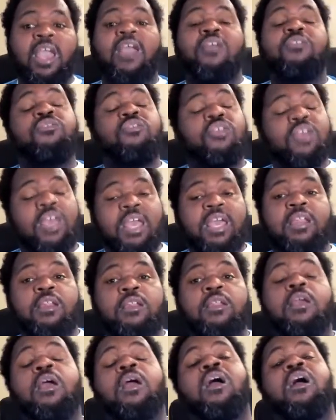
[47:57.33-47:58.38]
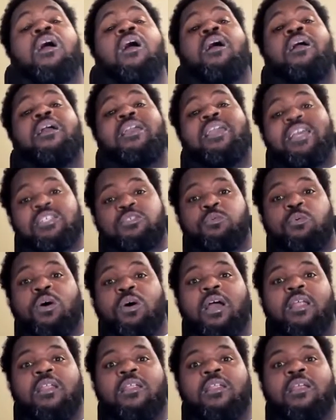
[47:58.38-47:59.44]
And then, guess
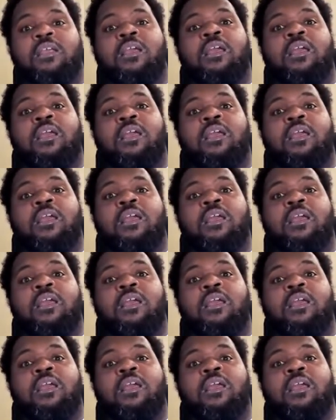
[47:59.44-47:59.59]
what?